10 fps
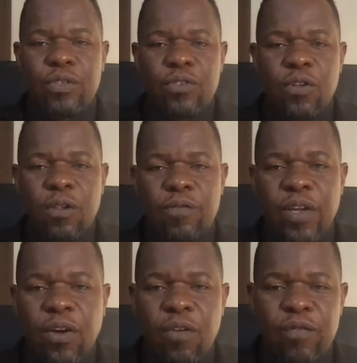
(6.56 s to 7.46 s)
Resolve a
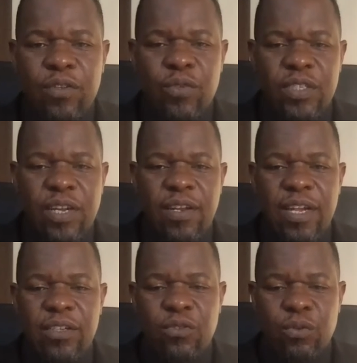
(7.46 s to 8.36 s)
Conflict, which I'd
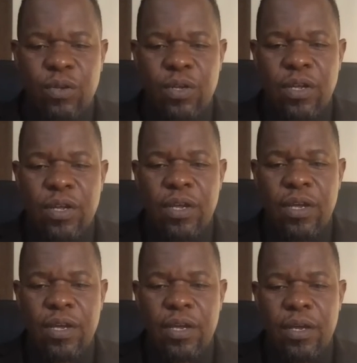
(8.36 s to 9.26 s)
like to
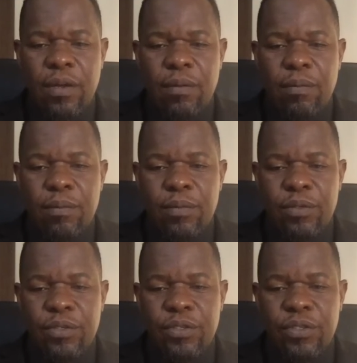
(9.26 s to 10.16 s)
um,
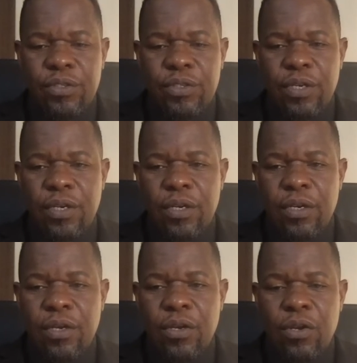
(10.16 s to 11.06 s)
share
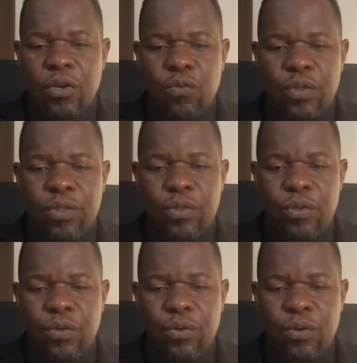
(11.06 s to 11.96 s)
with
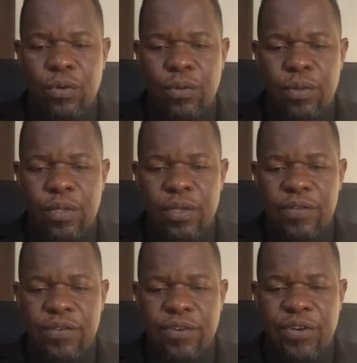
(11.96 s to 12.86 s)
you on the
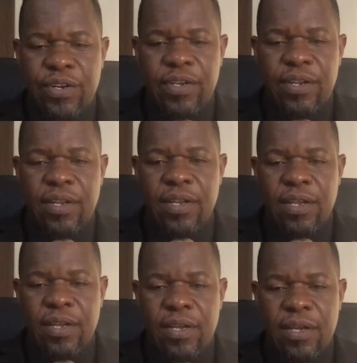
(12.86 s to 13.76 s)
screen.
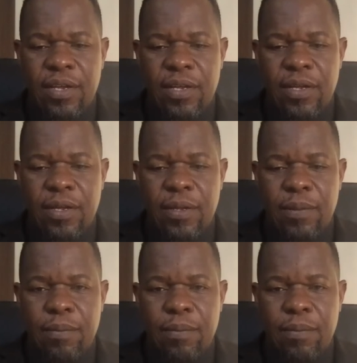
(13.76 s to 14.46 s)
Um,